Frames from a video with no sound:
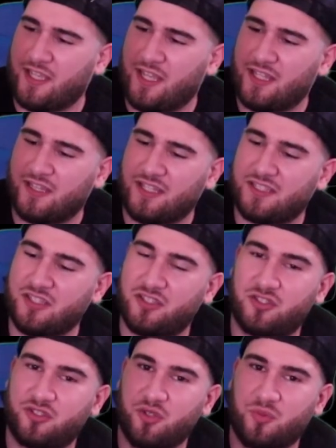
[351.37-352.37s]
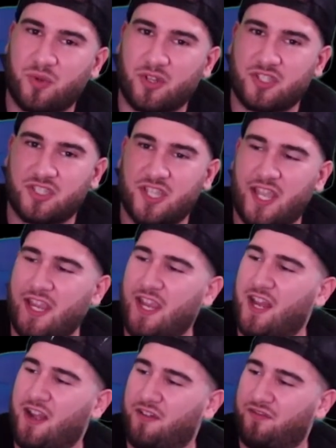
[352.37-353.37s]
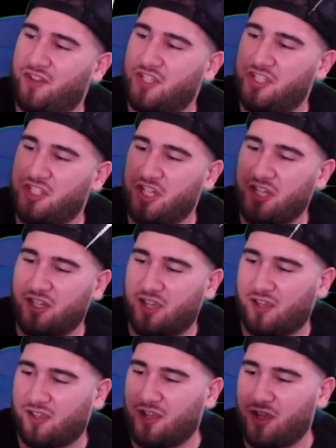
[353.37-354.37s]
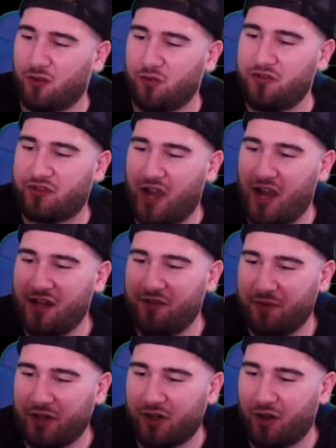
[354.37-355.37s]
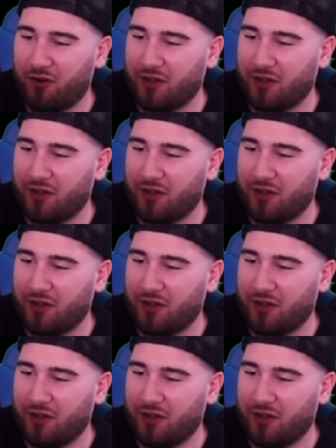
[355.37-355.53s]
This is Super Saiyan Vegeta. We've kind of been going